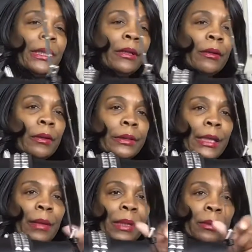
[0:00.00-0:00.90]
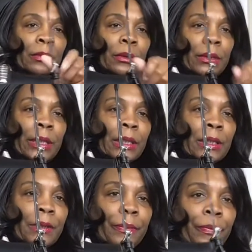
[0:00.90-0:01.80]
girl? Tell me, look at
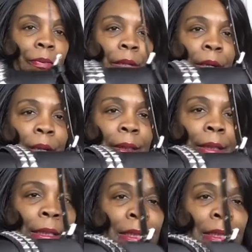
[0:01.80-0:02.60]
this. Look at this